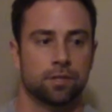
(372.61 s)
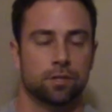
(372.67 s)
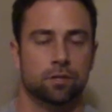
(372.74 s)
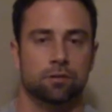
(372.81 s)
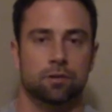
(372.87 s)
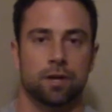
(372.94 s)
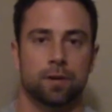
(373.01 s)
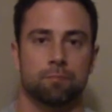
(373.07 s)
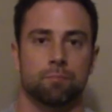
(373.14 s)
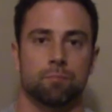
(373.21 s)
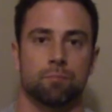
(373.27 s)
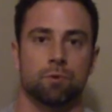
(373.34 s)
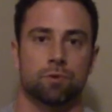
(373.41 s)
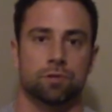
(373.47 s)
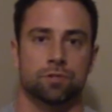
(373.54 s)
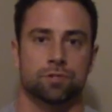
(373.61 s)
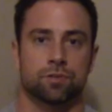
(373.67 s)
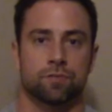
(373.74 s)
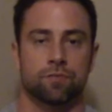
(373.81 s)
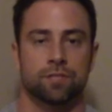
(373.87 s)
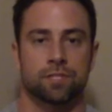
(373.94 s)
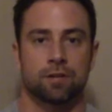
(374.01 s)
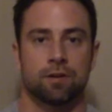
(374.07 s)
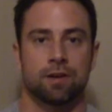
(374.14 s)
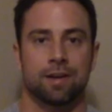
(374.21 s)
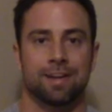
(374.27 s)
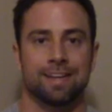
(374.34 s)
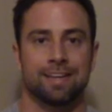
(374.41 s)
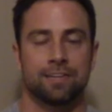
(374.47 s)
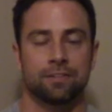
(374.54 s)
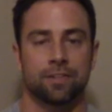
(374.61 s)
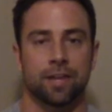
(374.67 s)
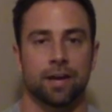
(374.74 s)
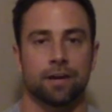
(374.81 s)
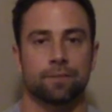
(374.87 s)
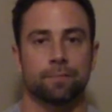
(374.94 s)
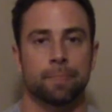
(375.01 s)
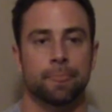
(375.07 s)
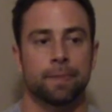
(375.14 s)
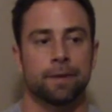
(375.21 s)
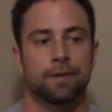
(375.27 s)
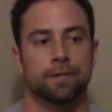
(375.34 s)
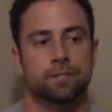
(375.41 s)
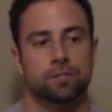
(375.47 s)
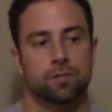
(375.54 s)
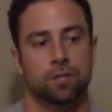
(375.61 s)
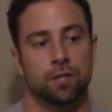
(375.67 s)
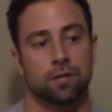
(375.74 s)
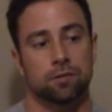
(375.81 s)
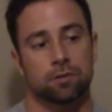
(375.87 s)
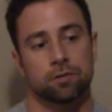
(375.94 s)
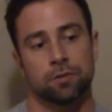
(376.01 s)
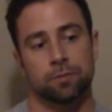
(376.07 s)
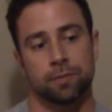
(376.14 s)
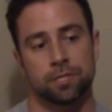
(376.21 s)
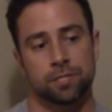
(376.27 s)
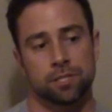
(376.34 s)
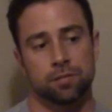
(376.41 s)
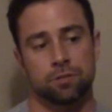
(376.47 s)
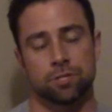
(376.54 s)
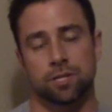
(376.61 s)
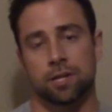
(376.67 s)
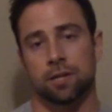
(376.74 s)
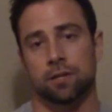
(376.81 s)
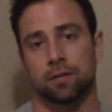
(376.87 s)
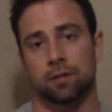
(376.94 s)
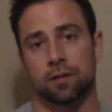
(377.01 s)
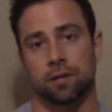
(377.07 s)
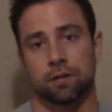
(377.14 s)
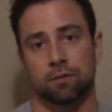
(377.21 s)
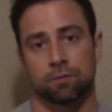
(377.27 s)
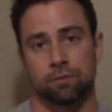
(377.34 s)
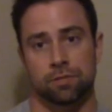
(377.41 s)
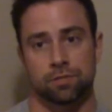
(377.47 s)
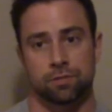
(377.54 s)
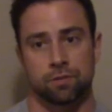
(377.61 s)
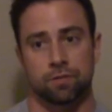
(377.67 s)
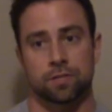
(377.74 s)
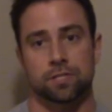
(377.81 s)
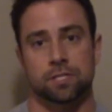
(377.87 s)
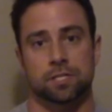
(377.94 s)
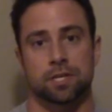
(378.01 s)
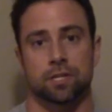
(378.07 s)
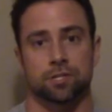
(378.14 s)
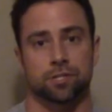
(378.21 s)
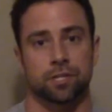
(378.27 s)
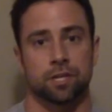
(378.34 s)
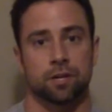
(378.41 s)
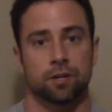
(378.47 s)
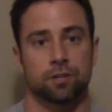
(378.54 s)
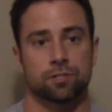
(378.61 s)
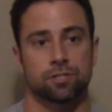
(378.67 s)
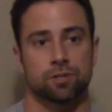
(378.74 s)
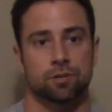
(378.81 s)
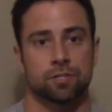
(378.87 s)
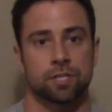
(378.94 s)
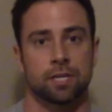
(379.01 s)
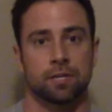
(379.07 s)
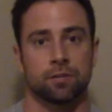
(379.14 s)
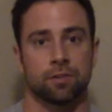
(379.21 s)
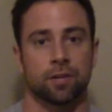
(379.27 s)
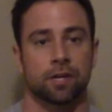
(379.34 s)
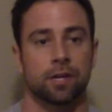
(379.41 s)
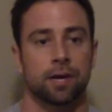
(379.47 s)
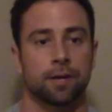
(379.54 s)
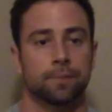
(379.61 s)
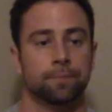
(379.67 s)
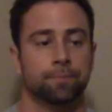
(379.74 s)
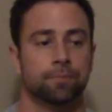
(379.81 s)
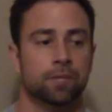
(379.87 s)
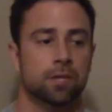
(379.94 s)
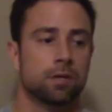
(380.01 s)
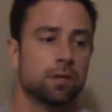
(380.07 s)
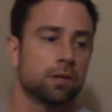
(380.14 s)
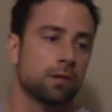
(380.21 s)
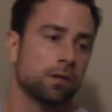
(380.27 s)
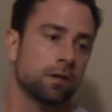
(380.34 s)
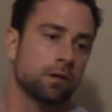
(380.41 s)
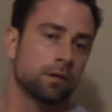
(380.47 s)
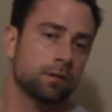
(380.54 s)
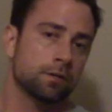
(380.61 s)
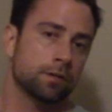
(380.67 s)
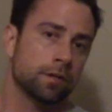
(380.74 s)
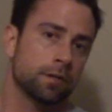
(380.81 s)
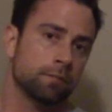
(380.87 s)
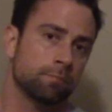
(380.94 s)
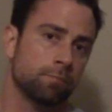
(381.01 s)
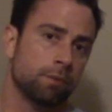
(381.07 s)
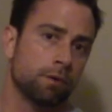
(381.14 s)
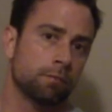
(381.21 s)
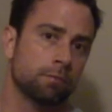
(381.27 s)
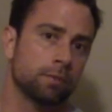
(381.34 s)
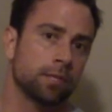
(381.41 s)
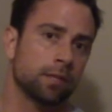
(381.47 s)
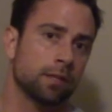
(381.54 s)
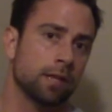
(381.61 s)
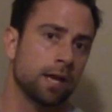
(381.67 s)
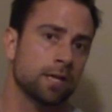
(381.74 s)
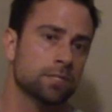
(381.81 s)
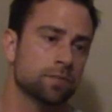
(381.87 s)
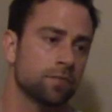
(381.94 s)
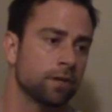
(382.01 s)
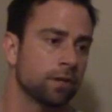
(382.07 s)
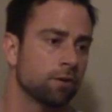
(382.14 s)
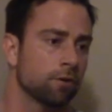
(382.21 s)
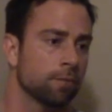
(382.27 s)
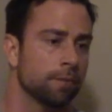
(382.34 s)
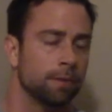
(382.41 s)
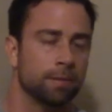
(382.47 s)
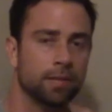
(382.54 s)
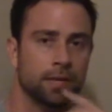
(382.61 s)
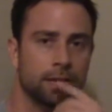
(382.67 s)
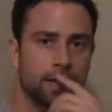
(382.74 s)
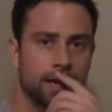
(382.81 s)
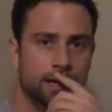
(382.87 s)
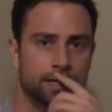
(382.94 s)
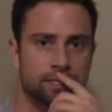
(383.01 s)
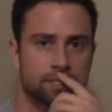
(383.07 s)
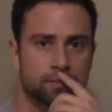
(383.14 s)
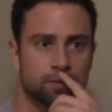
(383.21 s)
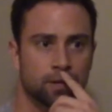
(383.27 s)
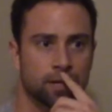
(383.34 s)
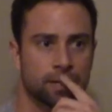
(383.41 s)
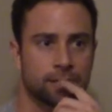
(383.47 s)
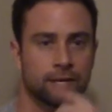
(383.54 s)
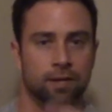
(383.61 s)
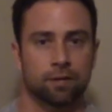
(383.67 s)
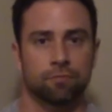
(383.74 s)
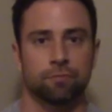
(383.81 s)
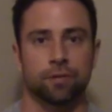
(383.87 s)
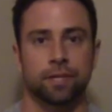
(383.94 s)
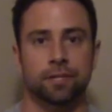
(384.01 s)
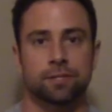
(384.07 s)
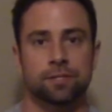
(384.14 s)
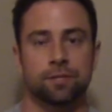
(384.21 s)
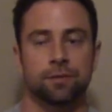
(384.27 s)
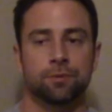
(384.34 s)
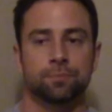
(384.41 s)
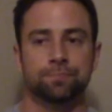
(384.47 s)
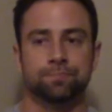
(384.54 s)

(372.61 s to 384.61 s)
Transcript: create more surface area and heal that. So the L-glutamine is huge, and now that you're getting 3 servings, it's actually going to start to heal the gut. In probably the last video, or maybe the next one at the end of week 2,